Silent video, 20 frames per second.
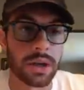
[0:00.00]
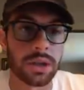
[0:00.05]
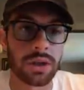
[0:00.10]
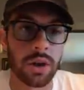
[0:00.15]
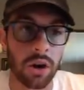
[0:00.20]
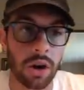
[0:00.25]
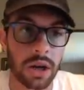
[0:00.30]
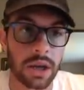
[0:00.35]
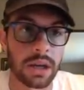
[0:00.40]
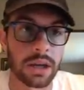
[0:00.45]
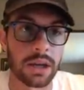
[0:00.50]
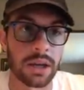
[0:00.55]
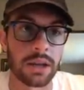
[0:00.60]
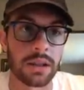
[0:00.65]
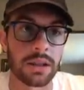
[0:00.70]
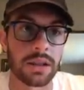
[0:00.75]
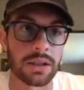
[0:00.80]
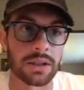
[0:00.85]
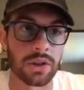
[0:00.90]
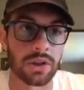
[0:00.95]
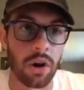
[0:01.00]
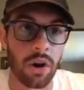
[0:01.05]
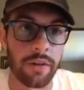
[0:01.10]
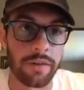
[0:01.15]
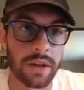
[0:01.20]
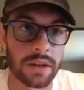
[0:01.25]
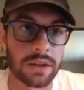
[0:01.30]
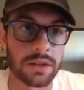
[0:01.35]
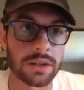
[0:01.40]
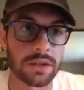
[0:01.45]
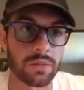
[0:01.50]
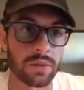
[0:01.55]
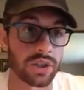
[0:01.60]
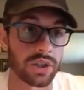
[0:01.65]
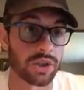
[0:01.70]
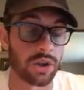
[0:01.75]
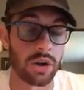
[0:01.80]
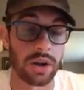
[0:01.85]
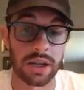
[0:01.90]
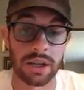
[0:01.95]
target in this offense. We
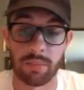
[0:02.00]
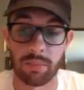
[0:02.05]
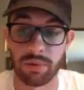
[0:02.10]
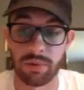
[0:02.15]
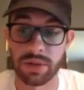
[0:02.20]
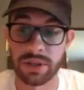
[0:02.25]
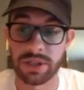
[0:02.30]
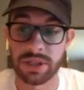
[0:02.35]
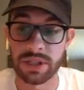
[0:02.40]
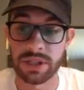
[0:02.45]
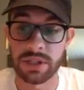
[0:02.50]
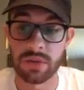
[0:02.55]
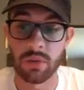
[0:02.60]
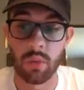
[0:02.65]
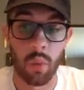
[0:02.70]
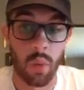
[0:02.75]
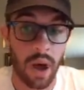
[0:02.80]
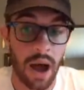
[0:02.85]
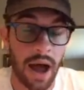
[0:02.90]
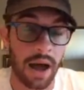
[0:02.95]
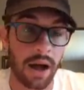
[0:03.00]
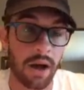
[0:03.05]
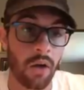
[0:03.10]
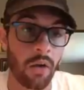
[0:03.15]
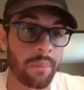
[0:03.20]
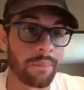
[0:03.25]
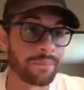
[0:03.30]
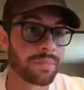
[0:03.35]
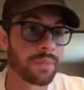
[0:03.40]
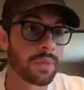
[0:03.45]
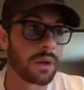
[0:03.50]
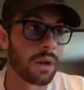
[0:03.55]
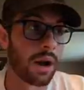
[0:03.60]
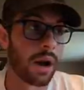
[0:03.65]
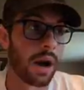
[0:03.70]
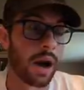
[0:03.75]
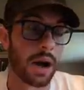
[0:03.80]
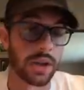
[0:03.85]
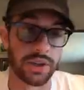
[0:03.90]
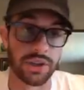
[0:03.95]
saw it in the preseason while
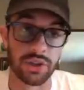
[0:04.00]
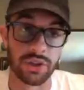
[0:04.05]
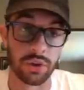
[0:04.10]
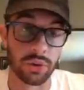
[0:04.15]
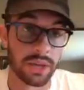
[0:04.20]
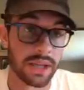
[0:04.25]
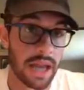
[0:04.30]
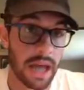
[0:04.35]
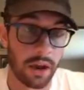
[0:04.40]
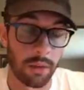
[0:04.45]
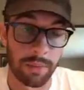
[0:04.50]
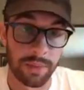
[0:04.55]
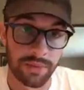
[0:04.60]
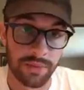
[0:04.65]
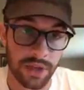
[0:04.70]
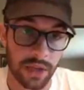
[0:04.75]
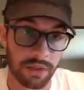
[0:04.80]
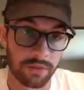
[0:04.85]
Julian Edelman was on the